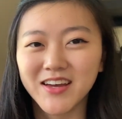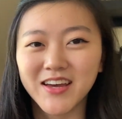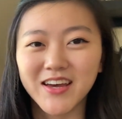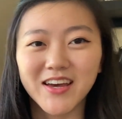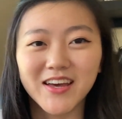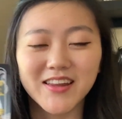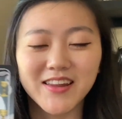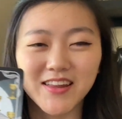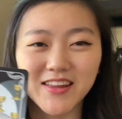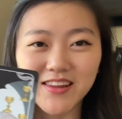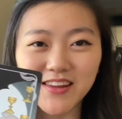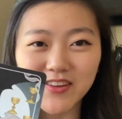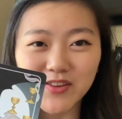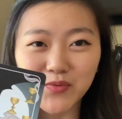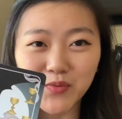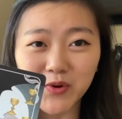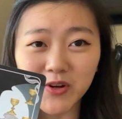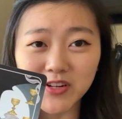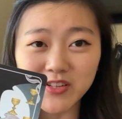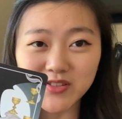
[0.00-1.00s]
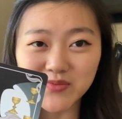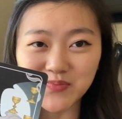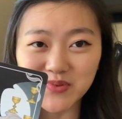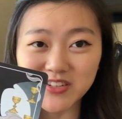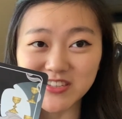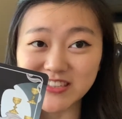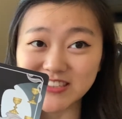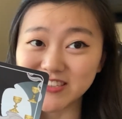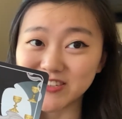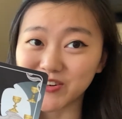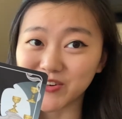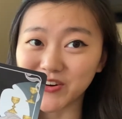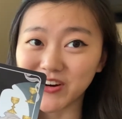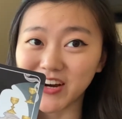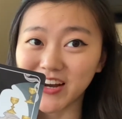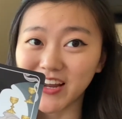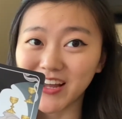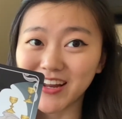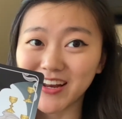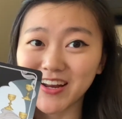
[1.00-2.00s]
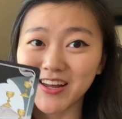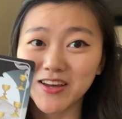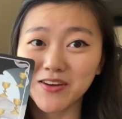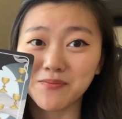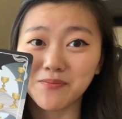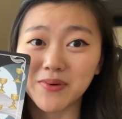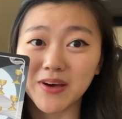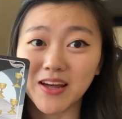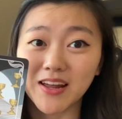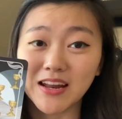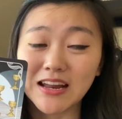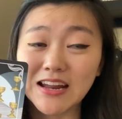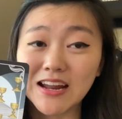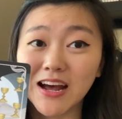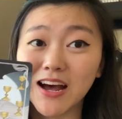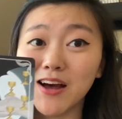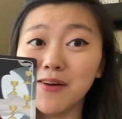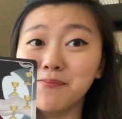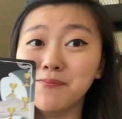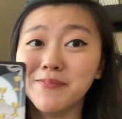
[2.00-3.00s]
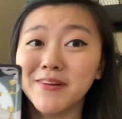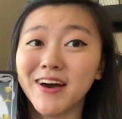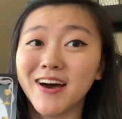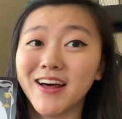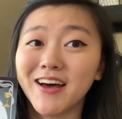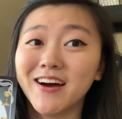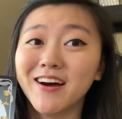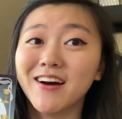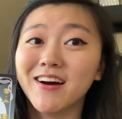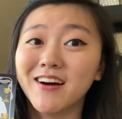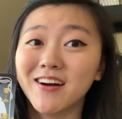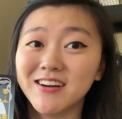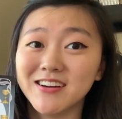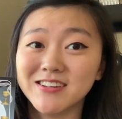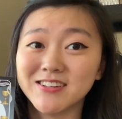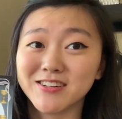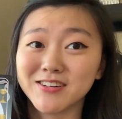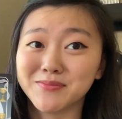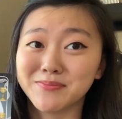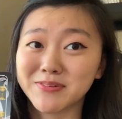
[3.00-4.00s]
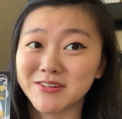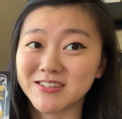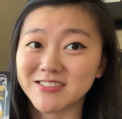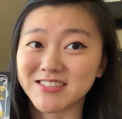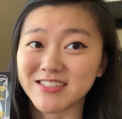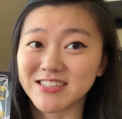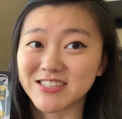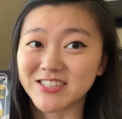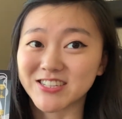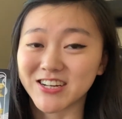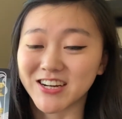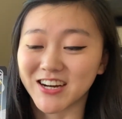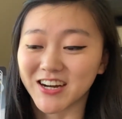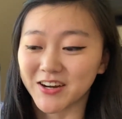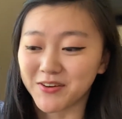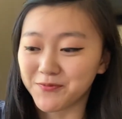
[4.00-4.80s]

and then this one is Prince Dorian, but I'm not 100% sure.